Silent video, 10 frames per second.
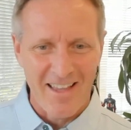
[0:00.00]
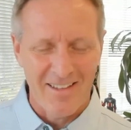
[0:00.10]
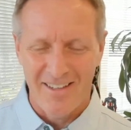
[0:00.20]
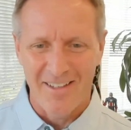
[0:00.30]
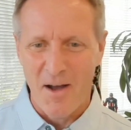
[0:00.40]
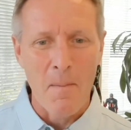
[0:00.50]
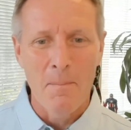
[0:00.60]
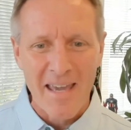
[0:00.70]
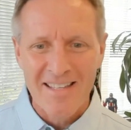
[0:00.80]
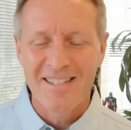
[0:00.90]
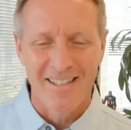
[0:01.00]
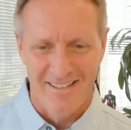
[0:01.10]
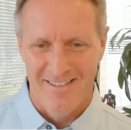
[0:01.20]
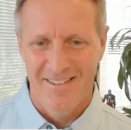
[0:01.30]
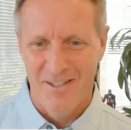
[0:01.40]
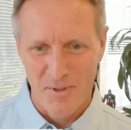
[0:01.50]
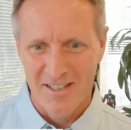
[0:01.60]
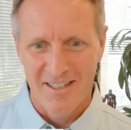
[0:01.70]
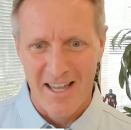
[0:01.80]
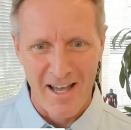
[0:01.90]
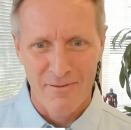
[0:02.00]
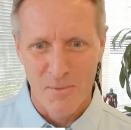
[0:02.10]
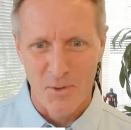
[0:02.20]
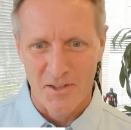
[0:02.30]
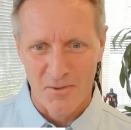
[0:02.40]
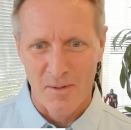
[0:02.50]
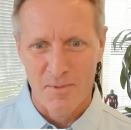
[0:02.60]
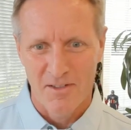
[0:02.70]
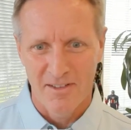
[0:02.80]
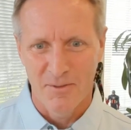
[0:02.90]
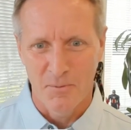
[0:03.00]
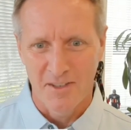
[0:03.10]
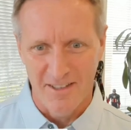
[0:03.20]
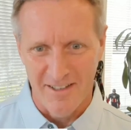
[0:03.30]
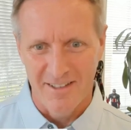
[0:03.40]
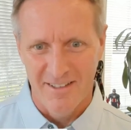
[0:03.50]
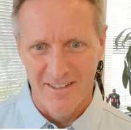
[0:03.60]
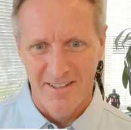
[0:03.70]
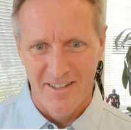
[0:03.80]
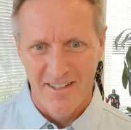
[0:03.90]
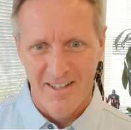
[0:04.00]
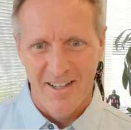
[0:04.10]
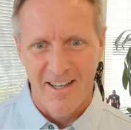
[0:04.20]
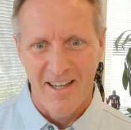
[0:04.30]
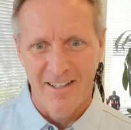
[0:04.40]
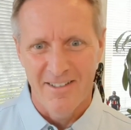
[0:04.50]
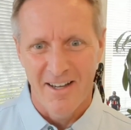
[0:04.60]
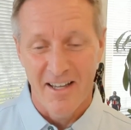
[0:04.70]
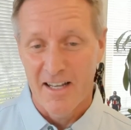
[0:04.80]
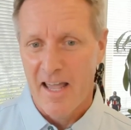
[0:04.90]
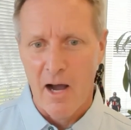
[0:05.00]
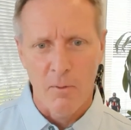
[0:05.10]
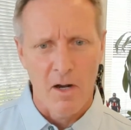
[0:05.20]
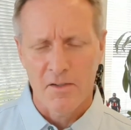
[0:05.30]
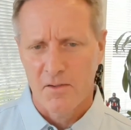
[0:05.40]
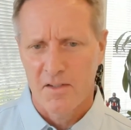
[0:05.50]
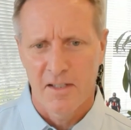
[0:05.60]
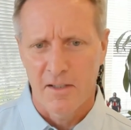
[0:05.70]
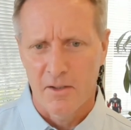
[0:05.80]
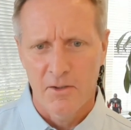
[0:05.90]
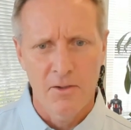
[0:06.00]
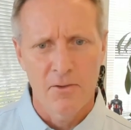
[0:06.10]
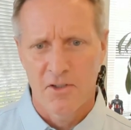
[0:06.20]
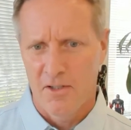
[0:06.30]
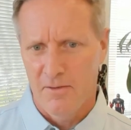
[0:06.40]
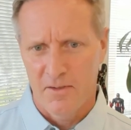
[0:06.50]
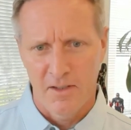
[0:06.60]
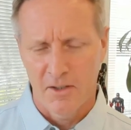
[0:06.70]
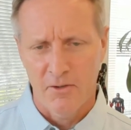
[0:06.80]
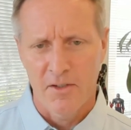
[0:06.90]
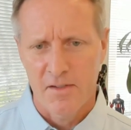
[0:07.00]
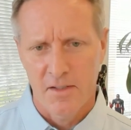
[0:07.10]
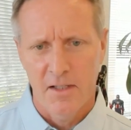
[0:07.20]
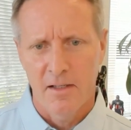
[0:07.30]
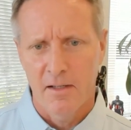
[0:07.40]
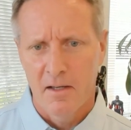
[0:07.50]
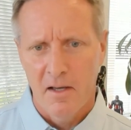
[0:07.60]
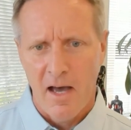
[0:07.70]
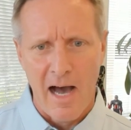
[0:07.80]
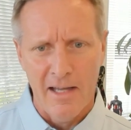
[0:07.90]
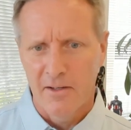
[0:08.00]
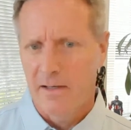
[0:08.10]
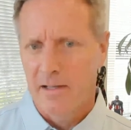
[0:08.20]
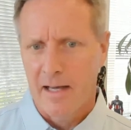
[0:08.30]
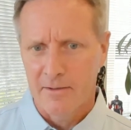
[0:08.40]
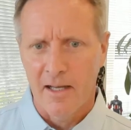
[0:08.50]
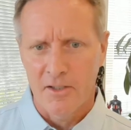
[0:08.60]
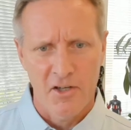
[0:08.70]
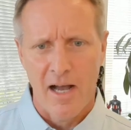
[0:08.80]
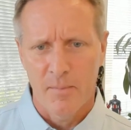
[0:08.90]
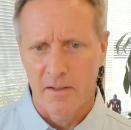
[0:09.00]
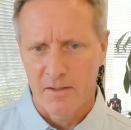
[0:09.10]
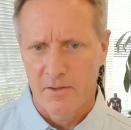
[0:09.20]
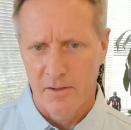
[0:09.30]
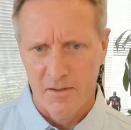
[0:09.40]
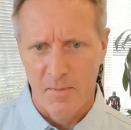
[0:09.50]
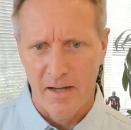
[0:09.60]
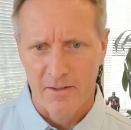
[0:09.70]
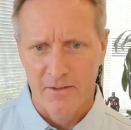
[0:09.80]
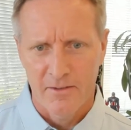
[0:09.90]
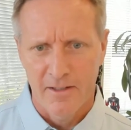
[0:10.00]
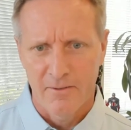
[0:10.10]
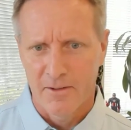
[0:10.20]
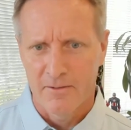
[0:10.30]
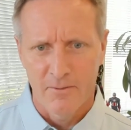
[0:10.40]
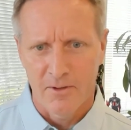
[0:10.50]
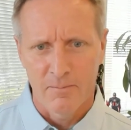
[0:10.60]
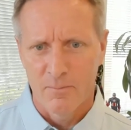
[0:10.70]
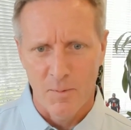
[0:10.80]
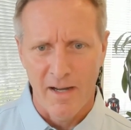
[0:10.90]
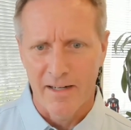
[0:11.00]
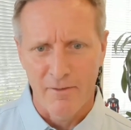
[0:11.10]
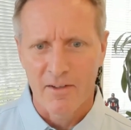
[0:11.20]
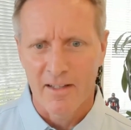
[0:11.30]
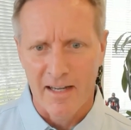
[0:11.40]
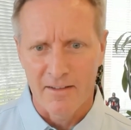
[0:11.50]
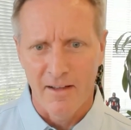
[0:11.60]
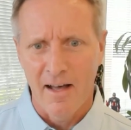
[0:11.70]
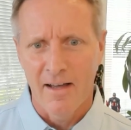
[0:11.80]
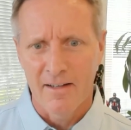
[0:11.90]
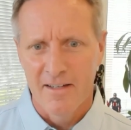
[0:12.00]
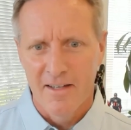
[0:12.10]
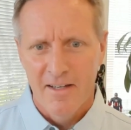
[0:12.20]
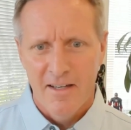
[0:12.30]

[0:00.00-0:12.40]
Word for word: it. Amazing that we didn't have more disruption than we did. And, uh, and now we're also seeing a huge shift and increase in on, uh, online shopping, as you'd expect, right? We, we're, we're buying everything online.